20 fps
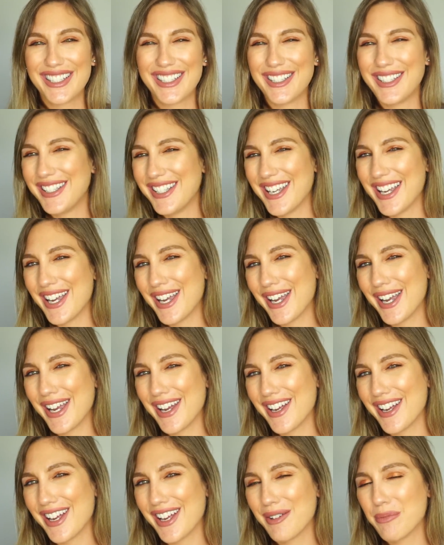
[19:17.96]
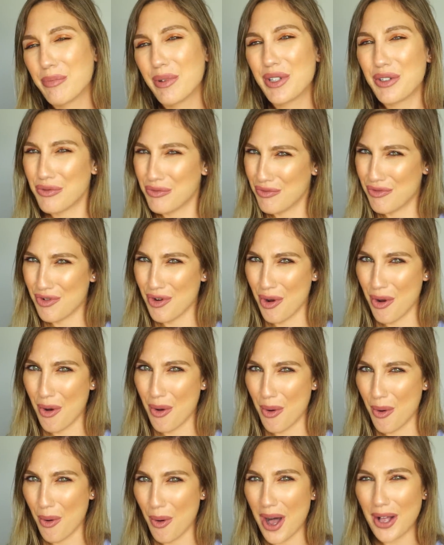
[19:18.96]
yeah, but
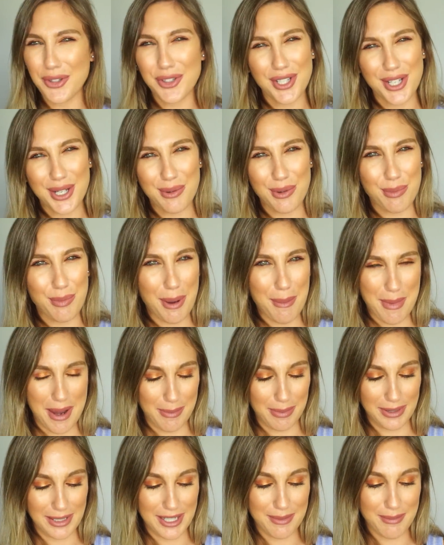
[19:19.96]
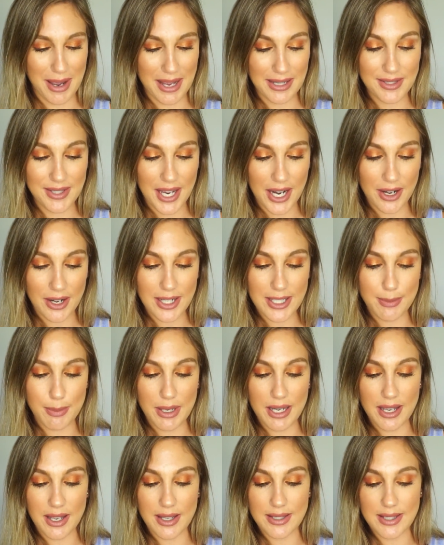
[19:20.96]
no, I'll stick with my Maybelline mascaras
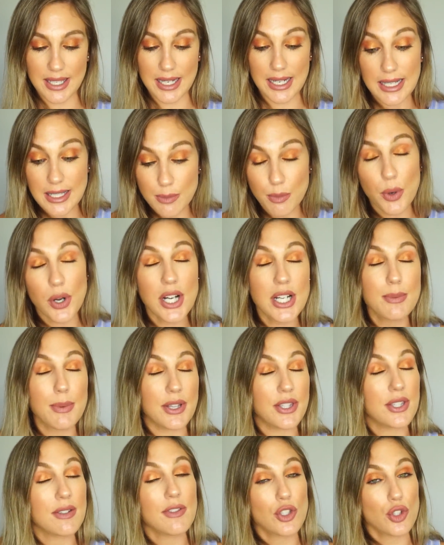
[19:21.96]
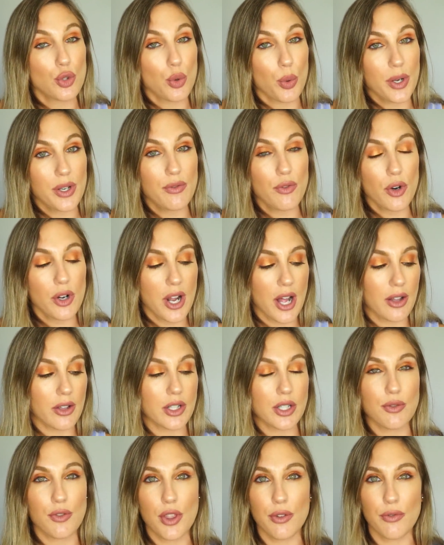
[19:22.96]
because it is more expensive. It's
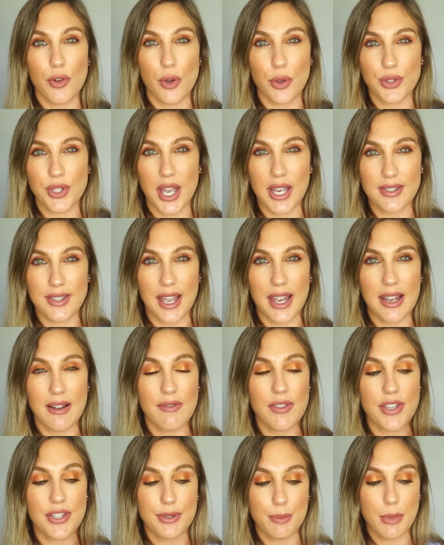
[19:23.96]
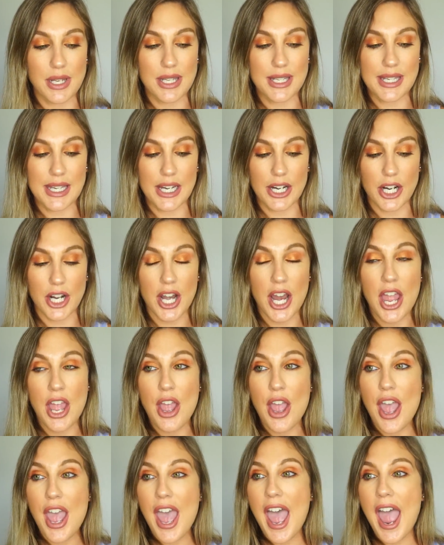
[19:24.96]
$24 for the full size. I have this mini here.
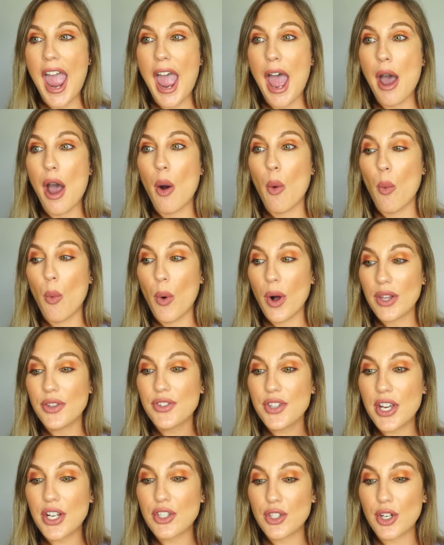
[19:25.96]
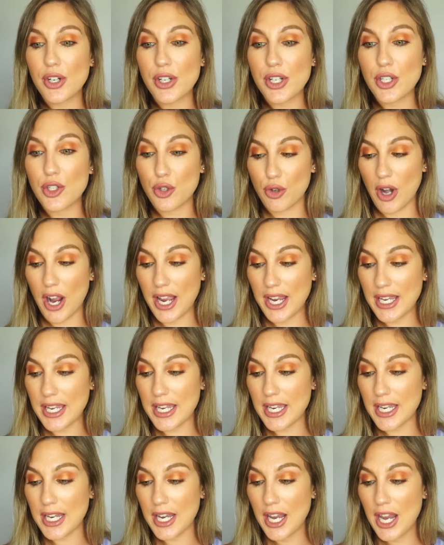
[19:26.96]
Once I started trying
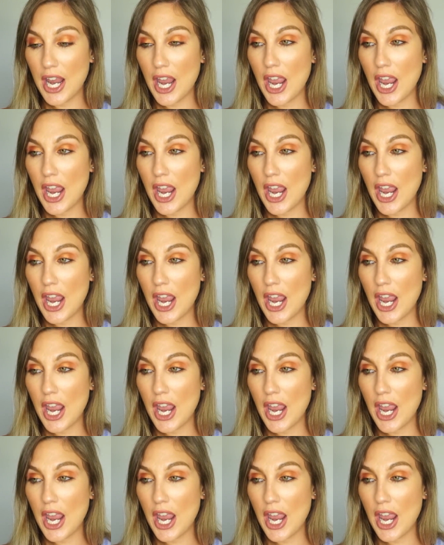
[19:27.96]
it,